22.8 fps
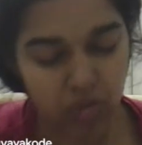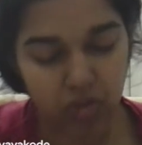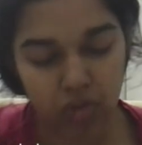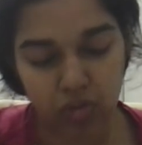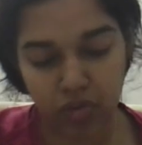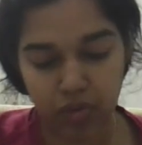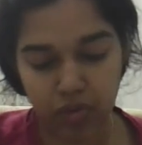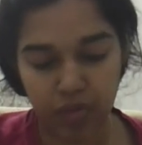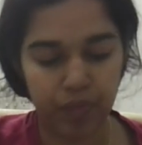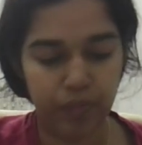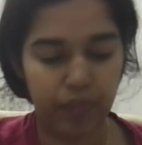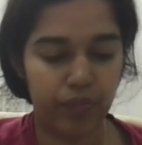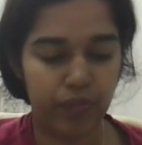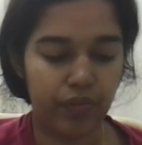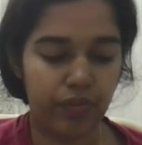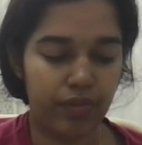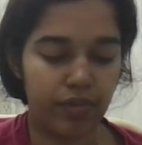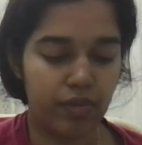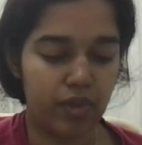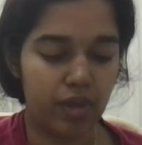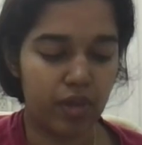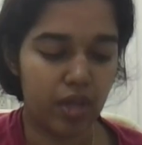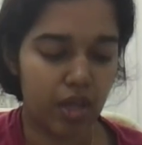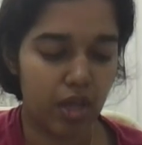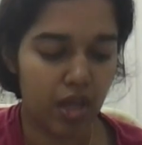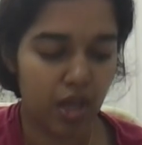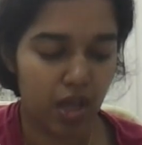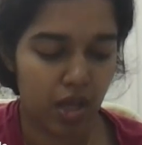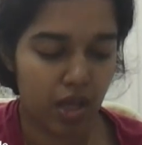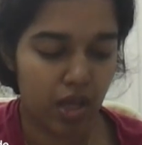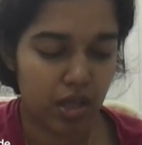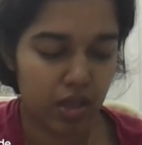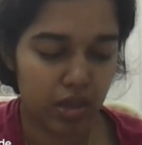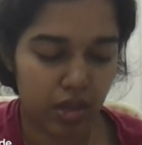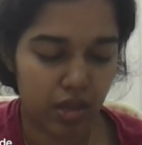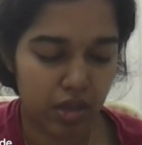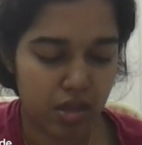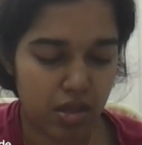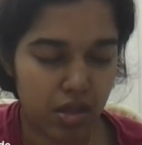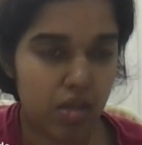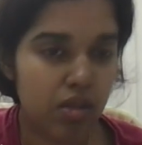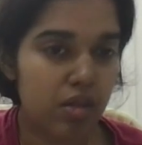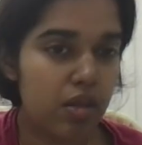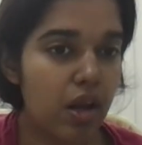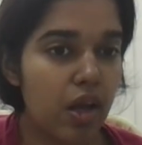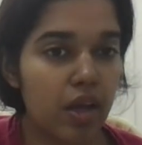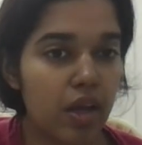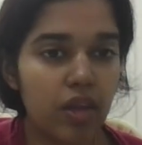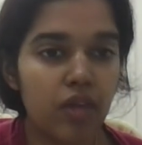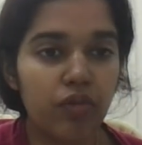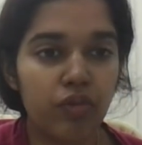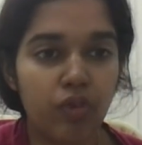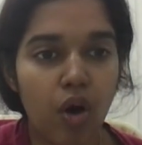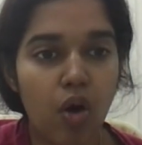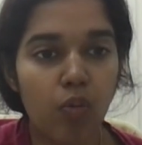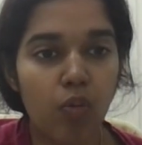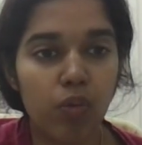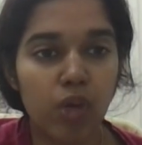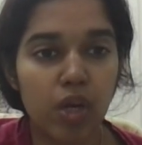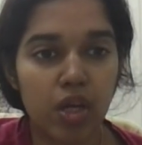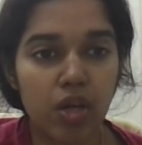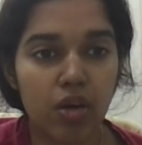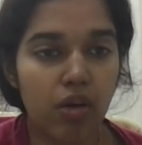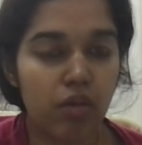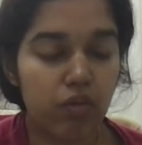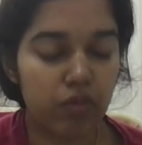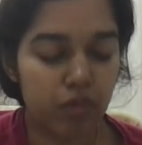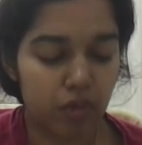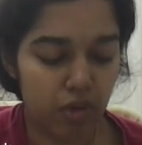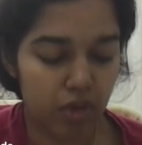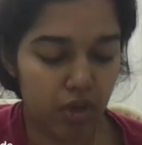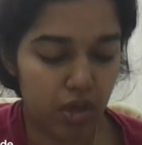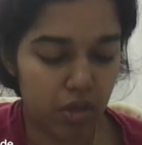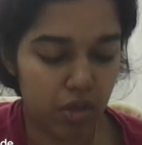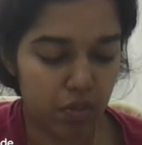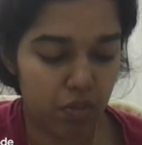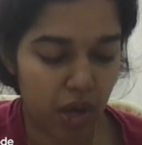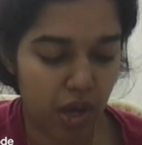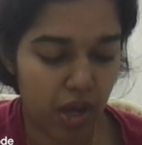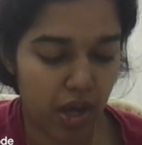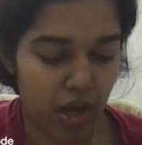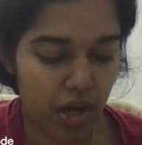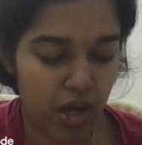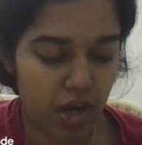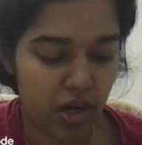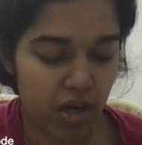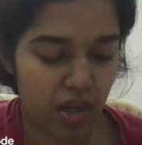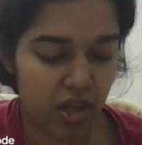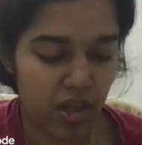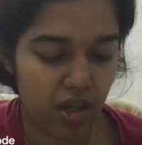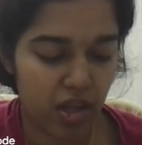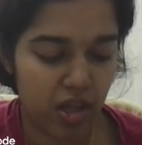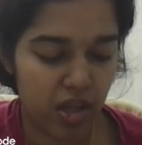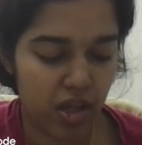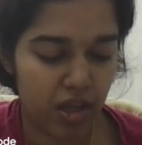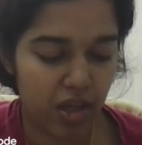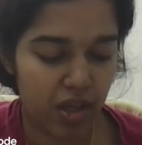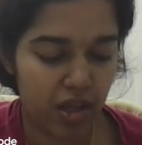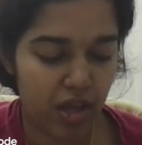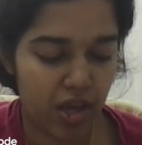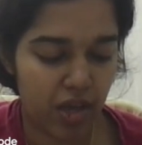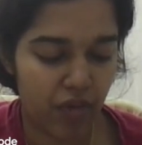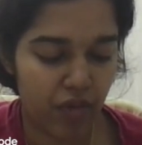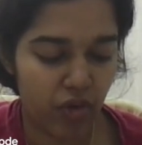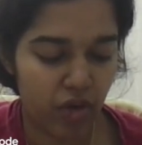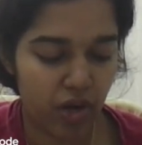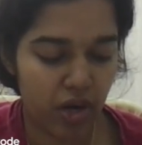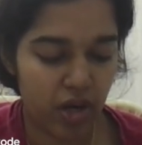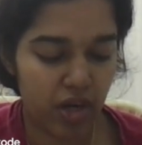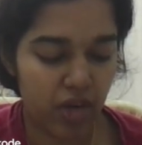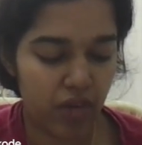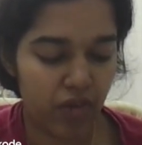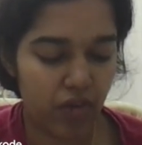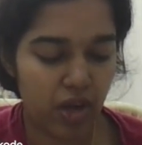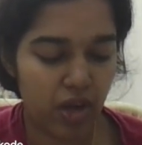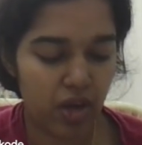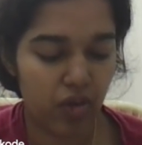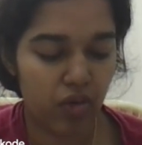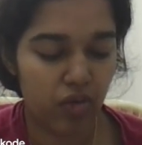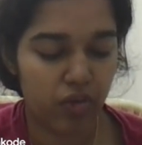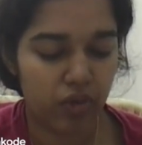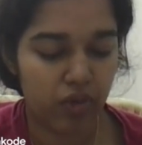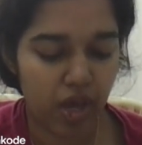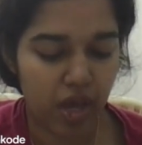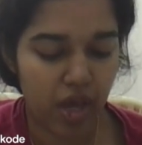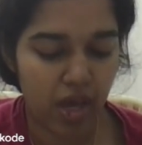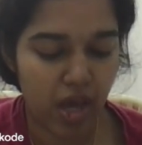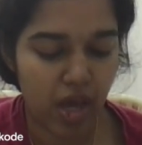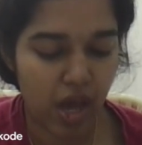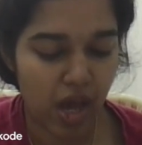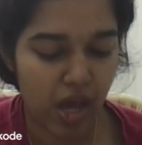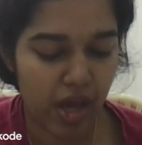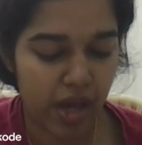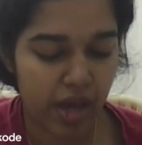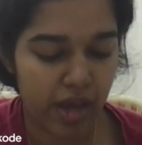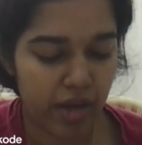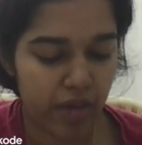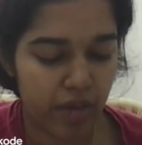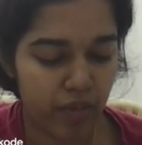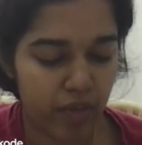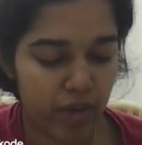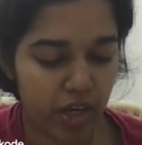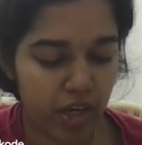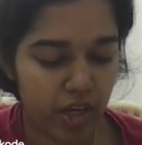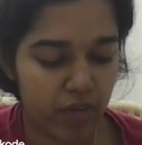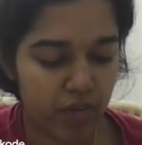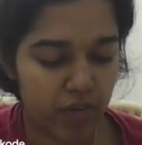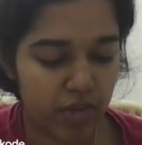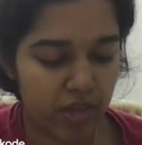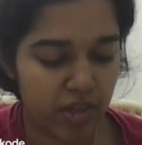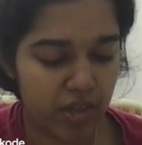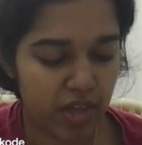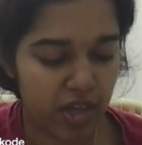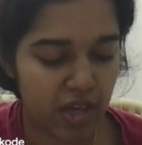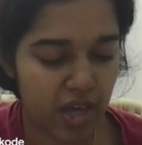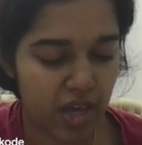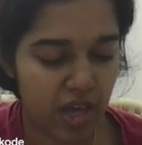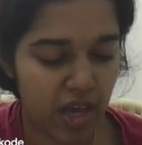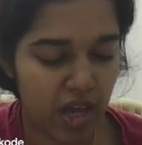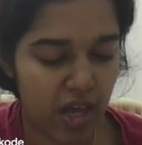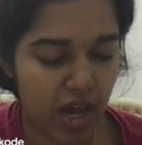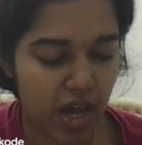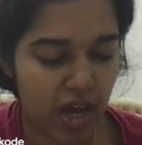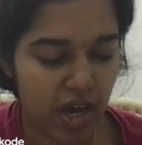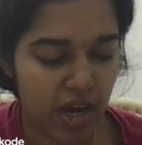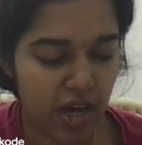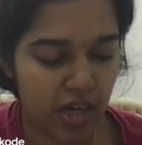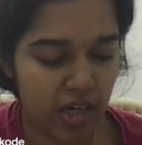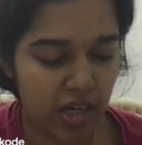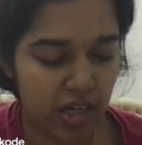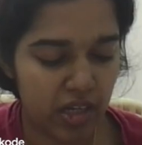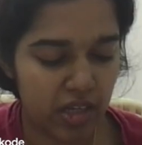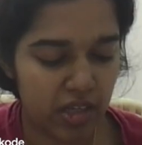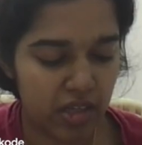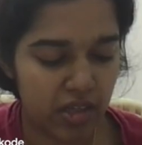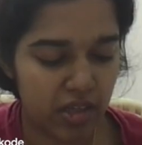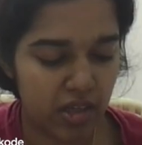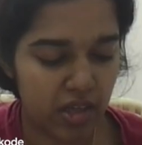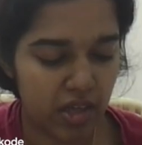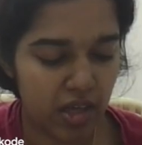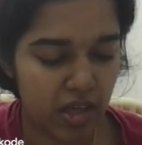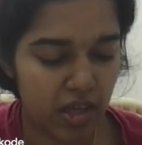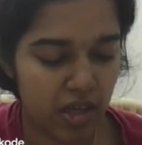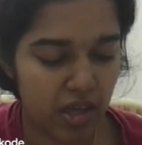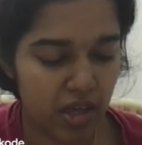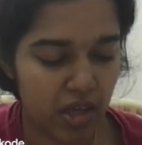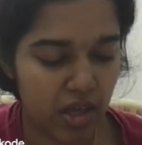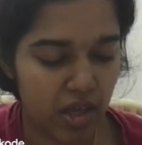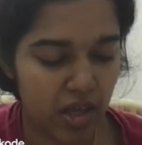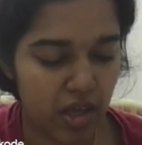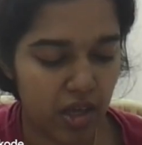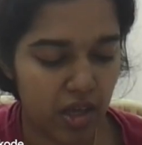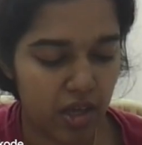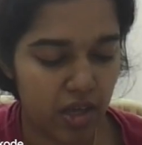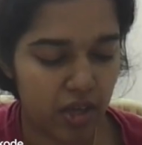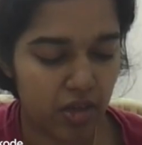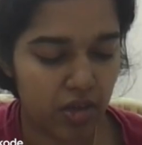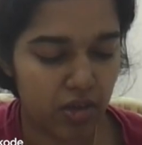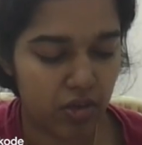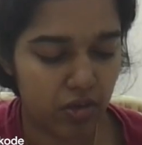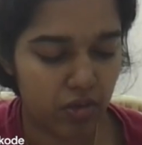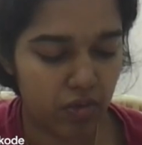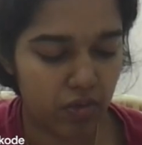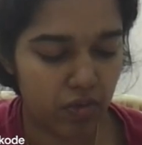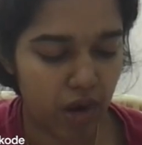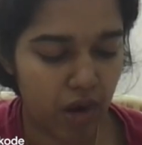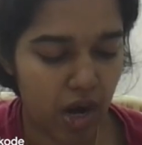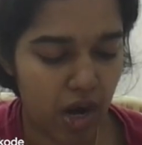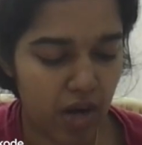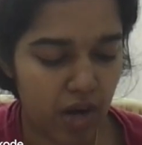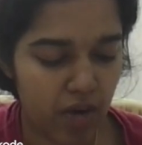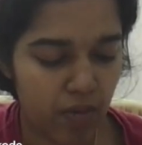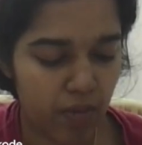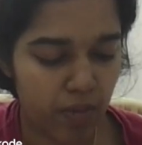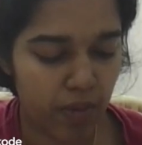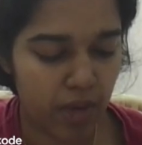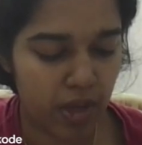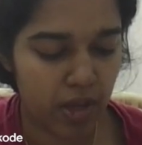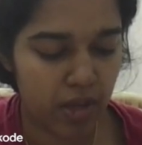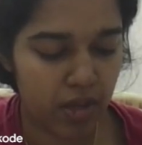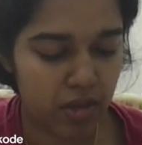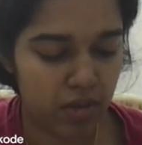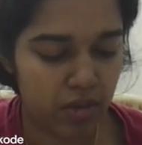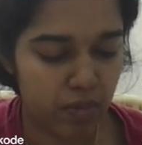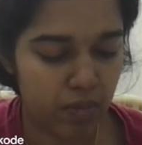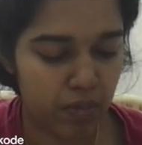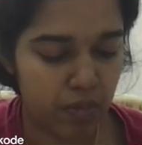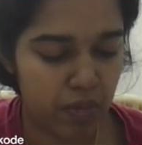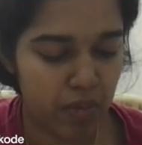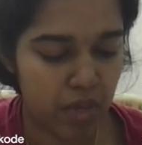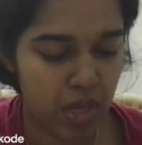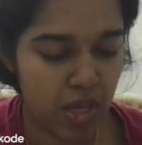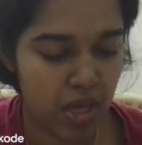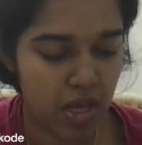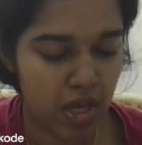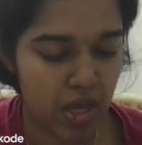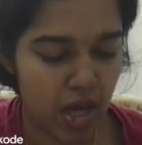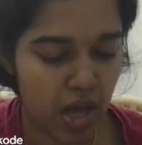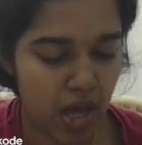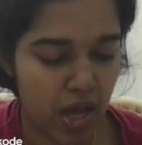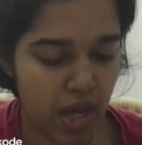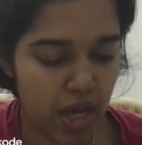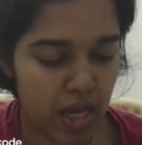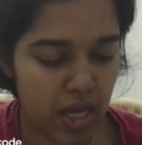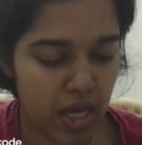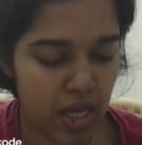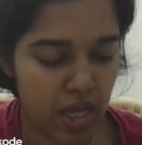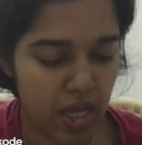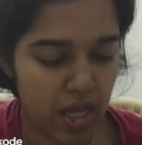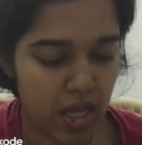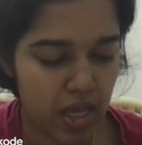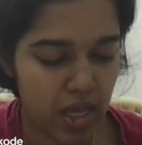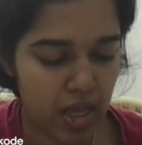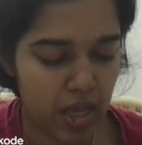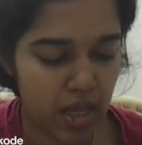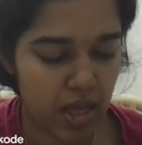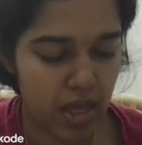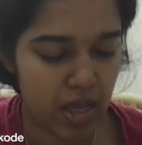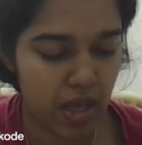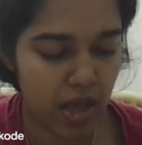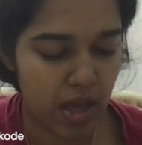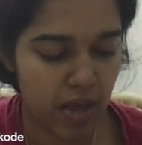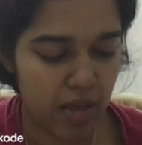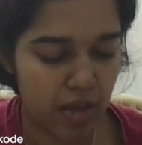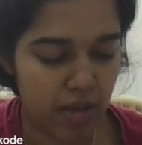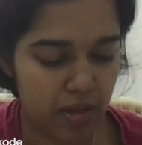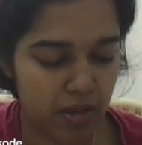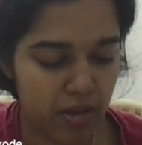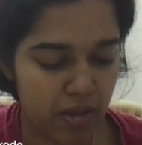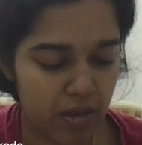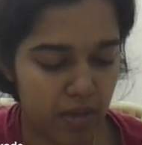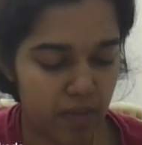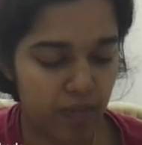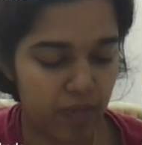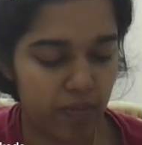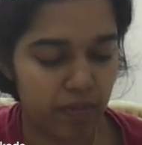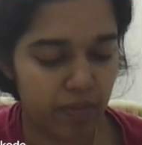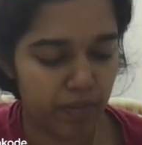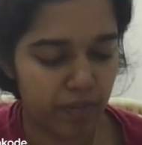So this is like the formula you have to learn by heart. K for any value ki, it becomes ki dc into 1 plus vi EAC.